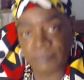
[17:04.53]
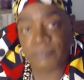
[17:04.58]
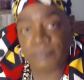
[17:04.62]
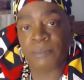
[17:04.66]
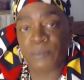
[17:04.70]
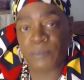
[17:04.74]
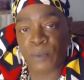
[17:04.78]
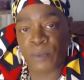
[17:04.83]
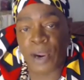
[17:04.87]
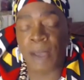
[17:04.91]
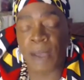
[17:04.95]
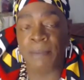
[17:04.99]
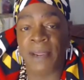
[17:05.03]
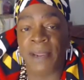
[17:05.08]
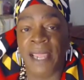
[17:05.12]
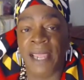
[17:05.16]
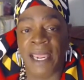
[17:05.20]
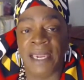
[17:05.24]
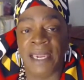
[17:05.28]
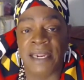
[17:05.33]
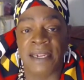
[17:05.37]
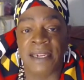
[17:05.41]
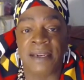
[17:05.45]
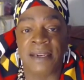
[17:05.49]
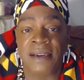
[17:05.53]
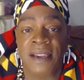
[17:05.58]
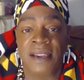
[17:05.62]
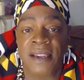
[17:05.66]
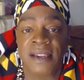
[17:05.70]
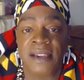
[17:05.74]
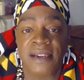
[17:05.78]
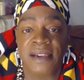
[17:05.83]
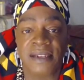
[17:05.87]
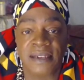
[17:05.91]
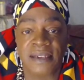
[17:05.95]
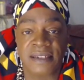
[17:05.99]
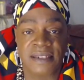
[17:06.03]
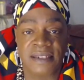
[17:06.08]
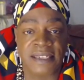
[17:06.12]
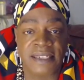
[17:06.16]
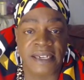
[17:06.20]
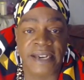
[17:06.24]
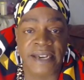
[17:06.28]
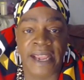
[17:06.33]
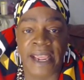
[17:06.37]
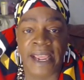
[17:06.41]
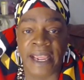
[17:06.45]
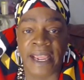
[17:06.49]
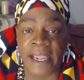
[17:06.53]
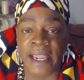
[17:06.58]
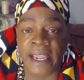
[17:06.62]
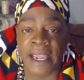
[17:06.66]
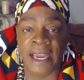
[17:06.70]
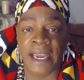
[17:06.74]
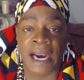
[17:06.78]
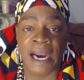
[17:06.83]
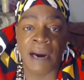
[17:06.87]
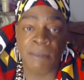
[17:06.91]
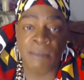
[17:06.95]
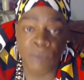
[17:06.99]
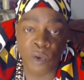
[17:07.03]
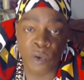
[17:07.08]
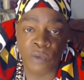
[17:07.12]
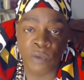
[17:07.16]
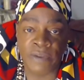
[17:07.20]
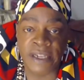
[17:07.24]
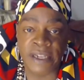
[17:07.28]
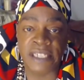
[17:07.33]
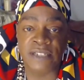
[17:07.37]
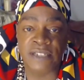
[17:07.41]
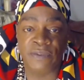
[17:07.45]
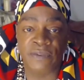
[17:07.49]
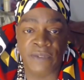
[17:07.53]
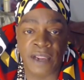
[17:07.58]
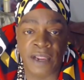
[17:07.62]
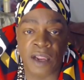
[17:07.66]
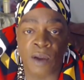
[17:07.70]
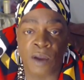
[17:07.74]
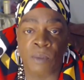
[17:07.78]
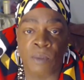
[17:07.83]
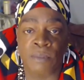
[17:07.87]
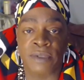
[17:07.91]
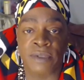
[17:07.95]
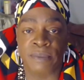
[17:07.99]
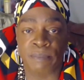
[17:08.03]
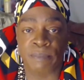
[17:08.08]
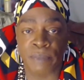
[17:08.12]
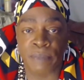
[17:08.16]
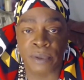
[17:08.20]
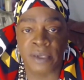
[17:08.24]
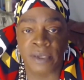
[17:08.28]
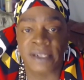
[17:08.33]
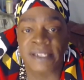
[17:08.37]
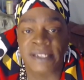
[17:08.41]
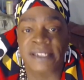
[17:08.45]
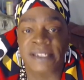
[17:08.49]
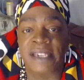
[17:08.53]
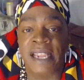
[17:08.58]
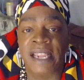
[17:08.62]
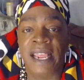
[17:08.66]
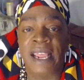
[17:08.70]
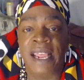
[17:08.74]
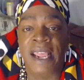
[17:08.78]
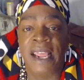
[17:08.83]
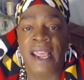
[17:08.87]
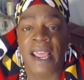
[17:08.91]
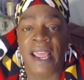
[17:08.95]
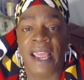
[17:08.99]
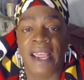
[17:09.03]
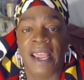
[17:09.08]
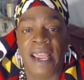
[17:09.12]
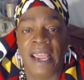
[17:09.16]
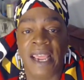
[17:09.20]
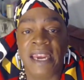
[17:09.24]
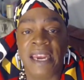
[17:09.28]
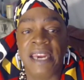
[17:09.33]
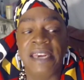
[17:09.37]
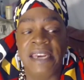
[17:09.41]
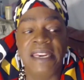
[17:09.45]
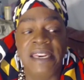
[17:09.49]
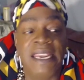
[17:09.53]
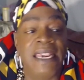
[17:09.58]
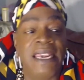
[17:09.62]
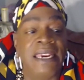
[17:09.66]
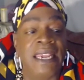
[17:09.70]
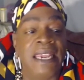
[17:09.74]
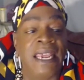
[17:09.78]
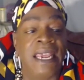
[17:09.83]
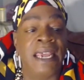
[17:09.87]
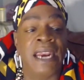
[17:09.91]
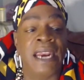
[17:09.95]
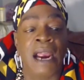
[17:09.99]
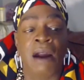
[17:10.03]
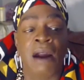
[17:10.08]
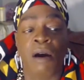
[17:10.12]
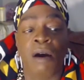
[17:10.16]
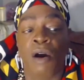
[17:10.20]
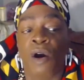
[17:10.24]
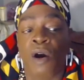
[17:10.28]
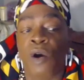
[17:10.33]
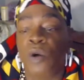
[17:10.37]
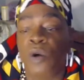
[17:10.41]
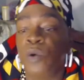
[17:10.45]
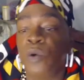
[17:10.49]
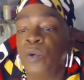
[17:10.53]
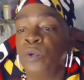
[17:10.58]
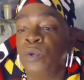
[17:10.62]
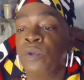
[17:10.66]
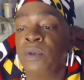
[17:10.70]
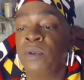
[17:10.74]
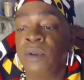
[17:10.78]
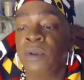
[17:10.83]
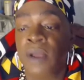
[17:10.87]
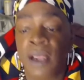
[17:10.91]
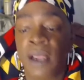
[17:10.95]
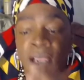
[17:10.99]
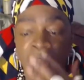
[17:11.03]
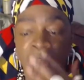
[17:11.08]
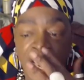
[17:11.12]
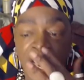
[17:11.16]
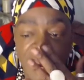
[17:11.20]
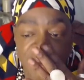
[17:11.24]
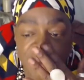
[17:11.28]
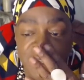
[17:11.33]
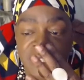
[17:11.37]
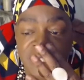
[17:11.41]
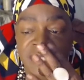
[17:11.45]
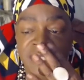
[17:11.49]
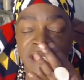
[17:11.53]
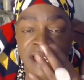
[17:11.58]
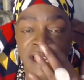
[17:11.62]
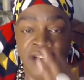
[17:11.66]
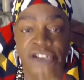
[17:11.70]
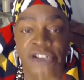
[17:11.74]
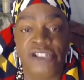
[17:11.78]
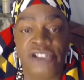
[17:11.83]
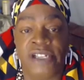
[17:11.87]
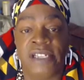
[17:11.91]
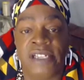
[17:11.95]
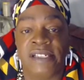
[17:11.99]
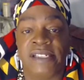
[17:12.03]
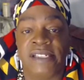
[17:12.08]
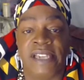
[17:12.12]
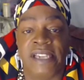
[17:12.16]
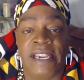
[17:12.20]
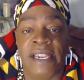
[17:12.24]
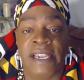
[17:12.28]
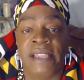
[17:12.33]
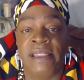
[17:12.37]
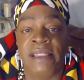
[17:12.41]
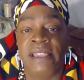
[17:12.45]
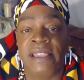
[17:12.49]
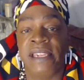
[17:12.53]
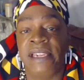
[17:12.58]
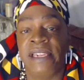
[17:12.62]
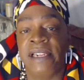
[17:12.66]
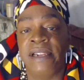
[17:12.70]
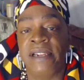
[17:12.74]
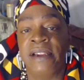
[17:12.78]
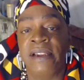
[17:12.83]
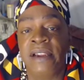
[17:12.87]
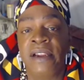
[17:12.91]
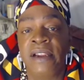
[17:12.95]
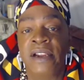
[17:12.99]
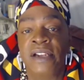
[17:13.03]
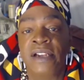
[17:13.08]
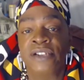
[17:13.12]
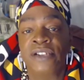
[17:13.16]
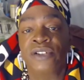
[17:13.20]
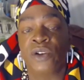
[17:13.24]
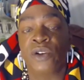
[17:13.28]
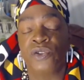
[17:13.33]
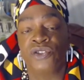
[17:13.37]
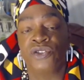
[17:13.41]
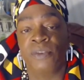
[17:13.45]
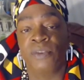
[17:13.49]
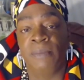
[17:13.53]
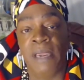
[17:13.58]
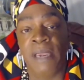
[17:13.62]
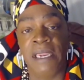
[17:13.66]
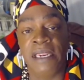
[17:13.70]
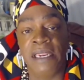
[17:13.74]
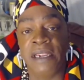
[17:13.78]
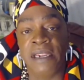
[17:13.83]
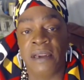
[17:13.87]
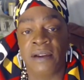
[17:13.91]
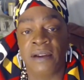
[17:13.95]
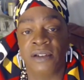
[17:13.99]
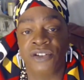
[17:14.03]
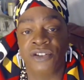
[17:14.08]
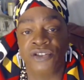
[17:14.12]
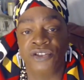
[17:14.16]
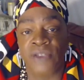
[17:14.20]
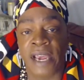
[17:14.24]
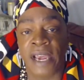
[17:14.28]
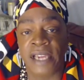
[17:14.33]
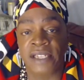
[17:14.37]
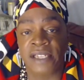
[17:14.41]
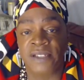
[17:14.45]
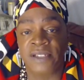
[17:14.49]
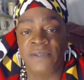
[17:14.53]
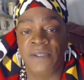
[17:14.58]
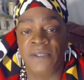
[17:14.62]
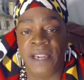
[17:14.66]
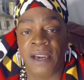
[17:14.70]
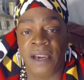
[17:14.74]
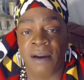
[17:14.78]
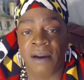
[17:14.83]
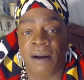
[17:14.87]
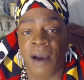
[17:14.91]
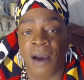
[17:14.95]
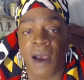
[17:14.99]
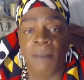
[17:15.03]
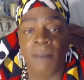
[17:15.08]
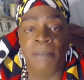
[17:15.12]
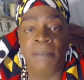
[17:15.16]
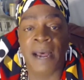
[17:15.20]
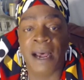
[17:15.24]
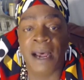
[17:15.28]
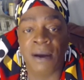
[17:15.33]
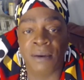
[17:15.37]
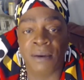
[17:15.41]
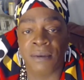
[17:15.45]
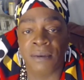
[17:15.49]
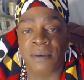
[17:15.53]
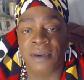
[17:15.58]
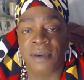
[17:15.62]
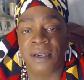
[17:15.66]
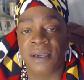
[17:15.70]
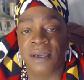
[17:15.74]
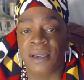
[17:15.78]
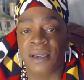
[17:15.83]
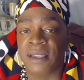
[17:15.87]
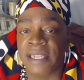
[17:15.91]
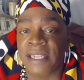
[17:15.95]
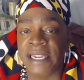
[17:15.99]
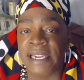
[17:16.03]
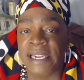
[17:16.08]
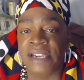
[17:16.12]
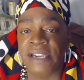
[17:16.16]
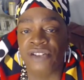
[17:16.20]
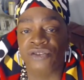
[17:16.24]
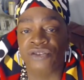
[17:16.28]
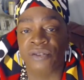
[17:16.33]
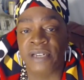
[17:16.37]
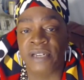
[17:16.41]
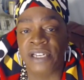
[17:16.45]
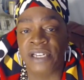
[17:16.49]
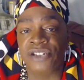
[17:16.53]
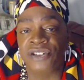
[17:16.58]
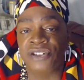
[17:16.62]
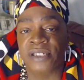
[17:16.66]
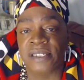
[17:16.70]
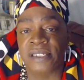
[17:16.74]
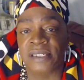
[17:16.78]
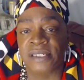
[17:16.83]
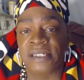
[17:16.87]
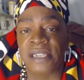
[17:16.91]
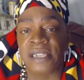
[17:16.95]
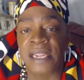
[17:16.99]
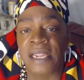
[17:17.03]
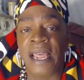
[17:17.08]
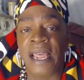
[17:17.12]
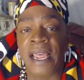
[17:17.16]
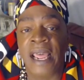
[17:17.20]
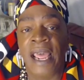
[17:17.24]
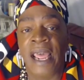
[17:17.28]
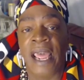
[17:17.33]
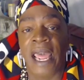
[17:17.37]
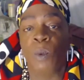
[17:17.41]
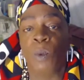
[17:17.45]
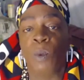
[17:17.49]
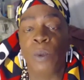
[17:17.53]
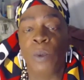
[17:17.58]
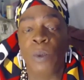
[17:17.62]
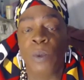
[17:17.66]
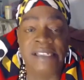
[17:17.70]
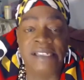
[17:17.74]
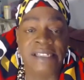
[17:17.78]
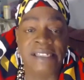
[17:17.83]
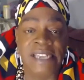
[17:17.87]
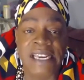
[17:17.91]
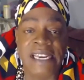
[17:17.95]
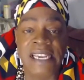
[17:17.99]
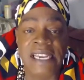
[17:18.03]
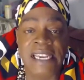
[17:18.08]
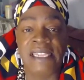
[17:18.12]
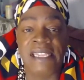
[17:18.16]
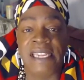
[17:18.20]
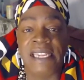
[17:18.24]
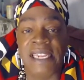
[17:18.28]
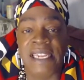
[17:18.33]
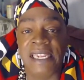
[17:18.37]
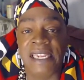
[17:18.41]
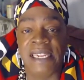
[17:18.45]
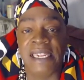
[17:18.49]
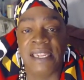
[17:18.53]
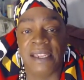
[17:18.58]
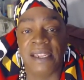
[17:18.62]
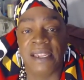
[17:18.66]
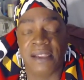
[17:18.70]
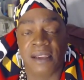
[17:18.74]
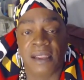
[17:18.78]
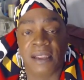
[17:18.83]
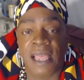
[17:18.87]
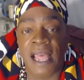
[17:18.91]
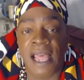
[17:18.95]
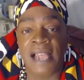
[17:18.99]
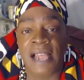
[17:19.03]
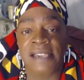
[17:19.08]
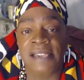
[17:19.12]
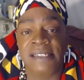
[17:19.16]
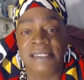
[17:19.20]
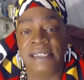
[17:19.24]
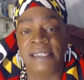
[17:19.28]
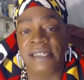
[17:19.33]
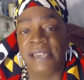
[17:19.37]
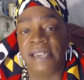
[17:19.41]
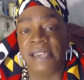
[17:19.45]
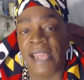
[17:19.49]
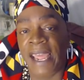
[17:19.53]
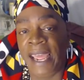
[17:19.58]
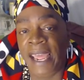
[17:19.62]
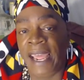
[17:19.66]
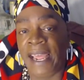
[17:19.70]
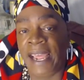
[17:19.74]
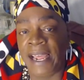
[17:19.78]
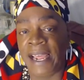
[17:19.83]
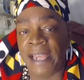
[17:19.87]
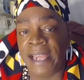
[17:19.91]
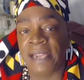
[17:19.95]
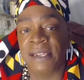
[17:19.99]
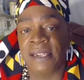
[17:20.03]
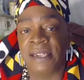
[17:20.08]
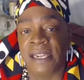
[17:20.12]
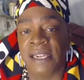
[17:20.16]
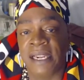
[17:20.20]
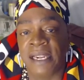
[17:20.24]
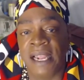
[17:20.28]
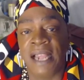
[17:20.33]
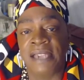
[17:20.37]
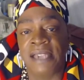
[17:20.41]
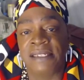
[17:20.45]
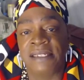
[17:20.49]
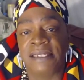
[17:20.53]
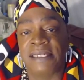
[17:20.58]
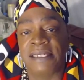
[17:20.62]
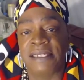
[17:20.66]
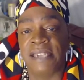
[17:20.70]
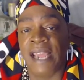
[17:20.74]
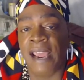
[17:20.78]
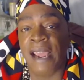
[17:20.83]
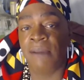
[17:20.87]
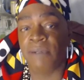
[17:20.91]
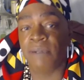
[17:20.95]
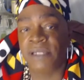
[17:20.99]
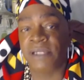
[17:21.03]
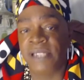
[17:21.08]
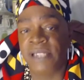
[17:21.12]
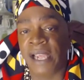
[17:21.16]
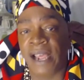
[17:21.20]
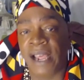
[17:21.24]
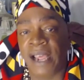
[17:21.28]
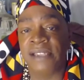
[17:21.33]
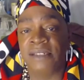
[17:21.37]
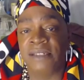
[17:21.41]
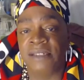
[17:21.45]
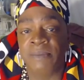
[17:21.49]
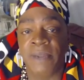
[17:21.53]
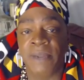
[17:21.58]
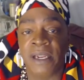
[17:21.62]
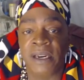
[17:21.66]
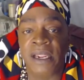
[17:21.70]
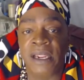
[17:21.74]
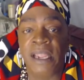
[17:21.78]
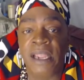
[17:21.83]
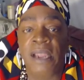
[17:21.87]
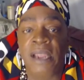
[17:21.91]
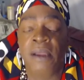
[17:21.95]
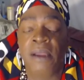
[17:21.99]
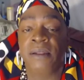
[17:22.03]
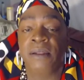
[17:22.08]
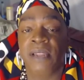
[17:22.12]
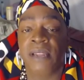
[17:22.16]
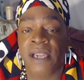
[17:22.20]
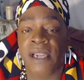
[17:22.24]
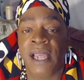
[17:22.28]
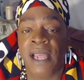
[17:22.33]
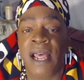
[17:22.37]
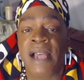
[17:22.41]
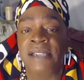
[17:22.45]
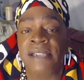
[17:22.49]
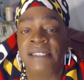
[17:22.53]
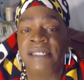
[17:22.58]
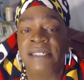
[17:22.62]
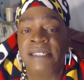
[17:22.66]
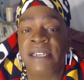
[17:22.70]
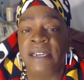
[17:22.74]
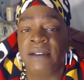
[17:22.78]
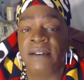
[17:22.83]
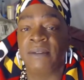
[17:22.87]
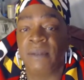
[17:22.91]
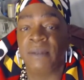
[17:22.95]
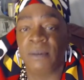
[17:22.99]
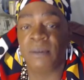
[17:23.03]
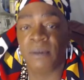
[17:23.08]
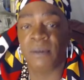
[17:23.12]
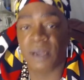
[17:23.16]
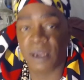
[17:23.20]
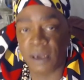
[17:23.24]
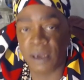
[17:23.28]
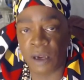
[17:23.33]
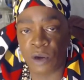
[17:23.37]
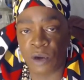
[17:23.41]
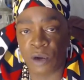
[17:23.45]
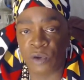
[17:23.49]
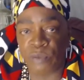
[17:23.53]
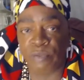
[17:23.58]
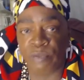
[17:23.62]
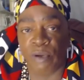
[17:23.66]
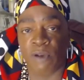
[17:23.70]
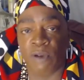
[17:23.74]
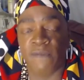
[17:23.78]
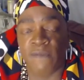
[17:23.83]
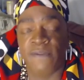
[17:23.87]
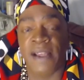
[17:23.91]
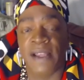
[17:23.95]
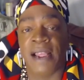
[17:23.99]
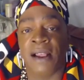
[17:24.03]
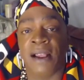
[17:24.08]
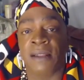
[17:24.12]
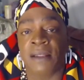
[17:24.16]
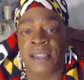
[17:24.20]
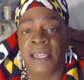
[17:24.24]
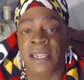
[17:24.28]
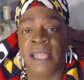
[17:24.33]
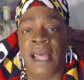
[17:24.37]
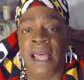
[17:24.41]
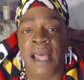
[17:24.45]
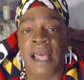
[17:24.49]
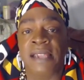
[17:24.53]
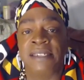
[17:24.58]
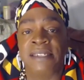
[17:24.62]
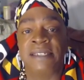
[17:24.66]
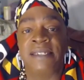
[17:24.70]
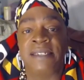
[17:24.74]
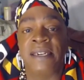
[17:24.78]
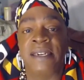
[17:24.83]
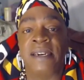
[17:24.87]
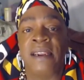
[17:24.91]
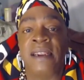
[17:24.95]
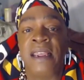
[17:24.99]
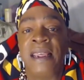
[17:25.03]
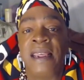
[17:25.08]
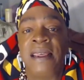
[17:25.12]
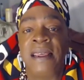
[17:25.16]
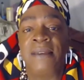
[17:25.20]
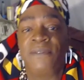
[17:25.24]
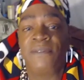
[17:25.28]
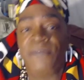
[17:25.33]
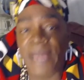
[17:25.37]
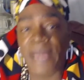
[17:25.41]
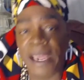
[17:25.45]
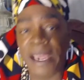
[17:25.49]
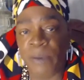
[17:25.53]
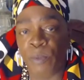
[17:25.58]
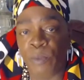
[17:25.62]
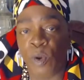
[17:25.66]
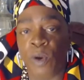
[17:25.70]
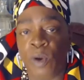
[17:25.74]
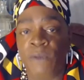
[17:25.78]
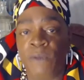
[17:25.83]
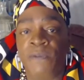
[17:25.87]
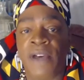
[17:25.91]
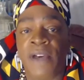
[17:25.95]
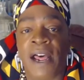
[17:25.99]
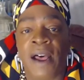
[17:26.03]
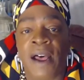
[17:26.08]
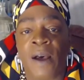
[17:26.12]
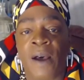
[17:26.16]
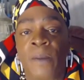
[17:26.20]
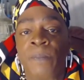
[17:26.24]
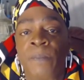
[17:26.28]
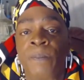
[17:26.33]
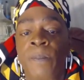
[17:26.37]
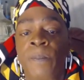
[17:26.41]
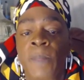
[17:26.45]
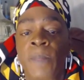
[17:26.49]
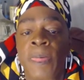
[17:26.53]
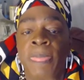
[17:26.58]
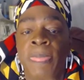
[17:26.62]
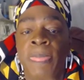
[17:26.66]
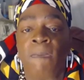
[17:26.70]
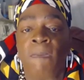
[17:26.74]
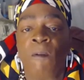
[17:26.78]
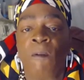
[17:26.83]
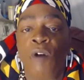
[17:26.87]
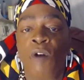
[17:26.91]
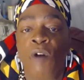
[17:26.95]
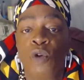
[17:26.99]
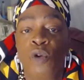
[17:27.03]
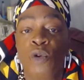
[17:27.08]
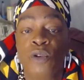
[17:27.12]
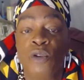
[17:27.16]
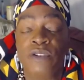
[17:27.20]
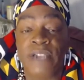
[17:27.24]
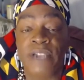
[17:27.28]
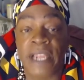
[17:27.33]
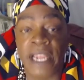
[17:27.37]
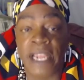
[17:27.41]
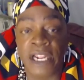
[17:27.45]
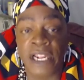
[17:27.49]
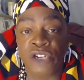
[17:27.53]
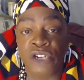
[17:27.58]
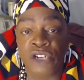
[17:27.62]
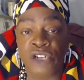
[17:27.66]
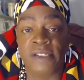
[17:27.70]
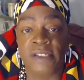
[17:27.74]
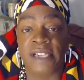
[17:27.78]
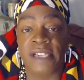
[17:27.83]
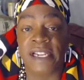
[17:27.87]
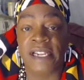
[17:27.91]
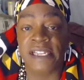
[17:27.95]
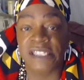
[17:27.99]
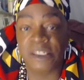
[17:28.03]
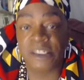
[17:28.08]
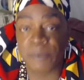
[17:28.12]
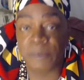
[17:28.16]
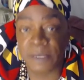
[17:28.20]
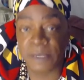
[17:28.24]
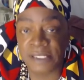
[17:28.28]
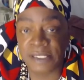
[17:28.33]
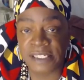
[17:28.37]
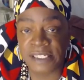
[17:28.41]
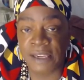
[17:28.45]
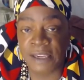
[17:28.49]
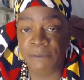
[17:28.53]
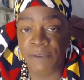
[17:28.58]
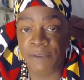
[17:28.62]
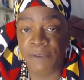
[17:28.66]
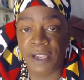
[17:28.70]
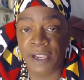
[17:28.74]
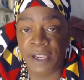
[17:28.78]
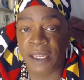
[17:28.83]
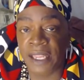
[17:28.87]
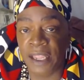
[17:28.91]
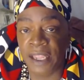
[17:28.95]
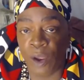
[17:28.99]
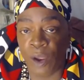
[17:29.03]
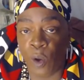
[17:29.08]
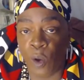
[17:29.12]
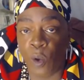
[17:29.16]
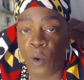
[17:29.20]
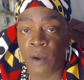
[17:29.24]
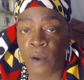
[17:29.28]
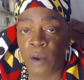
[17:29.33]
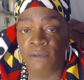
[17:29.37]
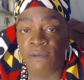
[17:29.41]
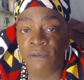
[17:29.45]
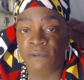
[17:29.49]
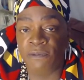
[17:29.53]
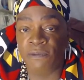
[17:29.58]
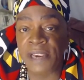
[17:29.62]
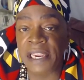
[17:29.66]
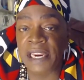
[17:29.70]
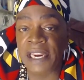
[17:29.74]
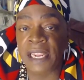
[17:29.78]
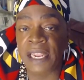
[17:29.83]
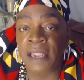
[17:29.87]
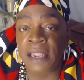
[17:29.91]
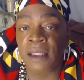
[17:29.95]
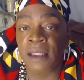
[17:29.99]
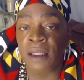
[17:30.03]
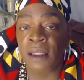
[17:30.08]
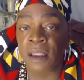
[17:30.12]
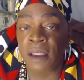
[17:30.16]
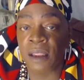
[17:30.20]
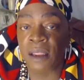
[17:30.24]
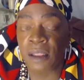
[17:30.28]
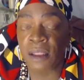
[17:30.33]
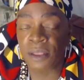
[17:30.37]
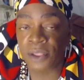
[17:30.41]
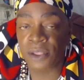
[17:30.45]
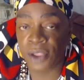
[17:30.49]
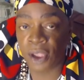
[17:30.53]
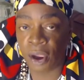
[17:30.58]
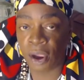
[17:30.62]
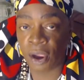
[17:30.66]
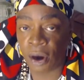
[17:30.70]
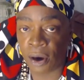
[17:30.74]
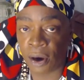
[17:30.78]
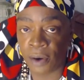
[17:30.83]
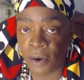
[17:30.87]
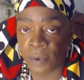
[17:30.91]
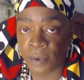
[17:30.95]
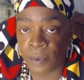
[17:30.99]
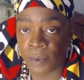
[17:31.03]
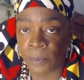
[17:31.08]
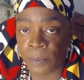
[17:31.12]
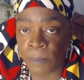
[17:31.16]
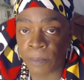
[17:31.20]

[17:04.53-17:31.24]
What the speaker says: propagated today in our movies, films, books, and indeed in our own conversations in the social media stratosphere about these traditions. And we see the constant ad, the constant advertisement, the constant clone profile, the constant fake profile, whose interest is specifically on feeding the carnal.